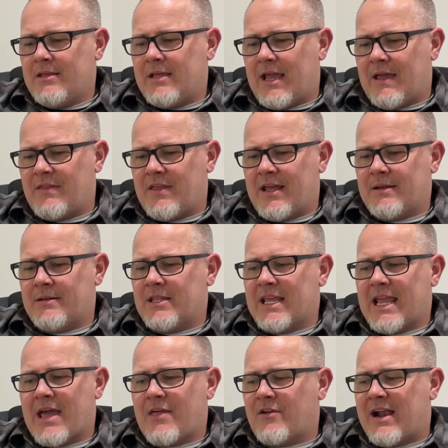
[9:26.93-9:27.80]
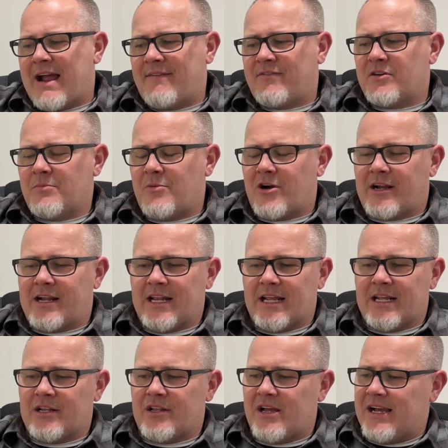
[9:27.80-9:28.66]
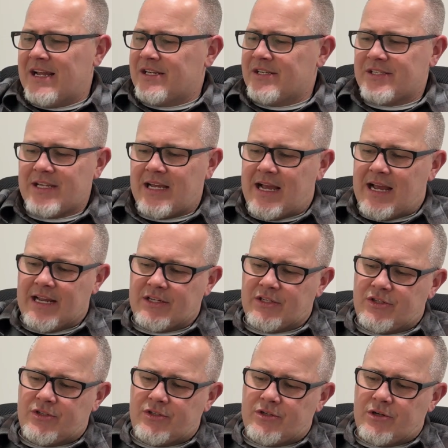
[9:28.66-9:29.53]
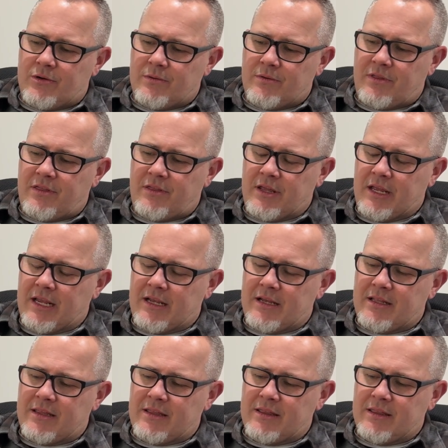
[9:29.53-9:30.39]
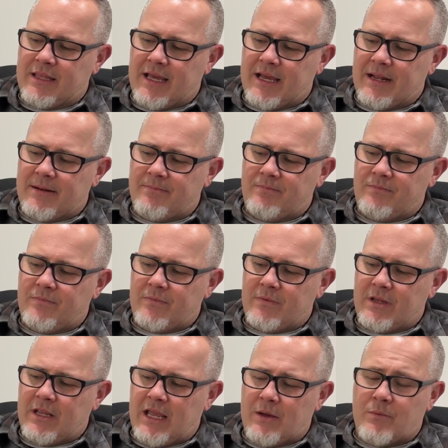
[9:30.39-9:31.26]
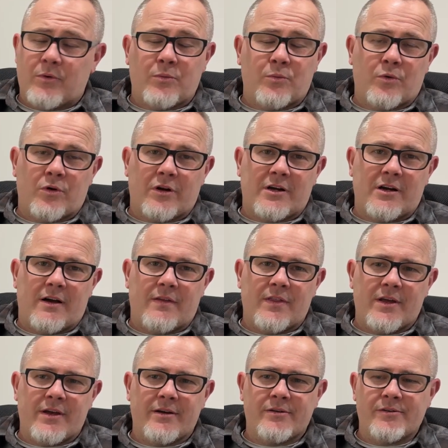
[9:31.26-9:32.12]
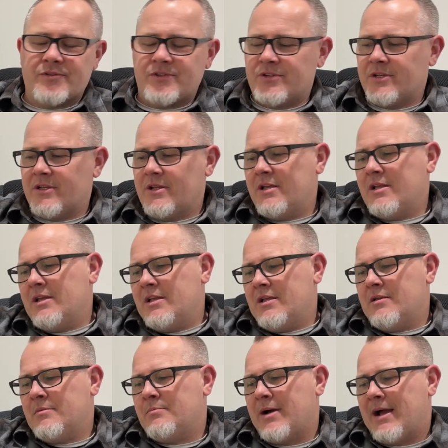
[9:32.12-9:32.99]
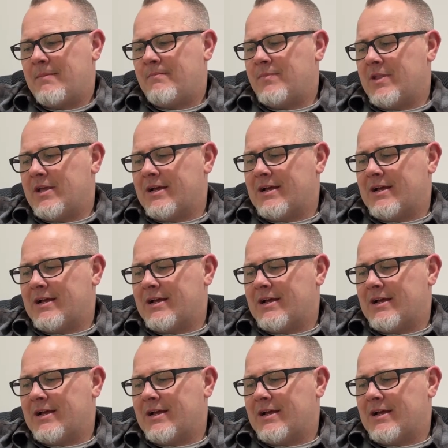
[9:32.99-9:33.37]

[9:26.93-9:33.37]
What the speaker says: And then the other aftermarket inlines, I don't think that it would work on those, but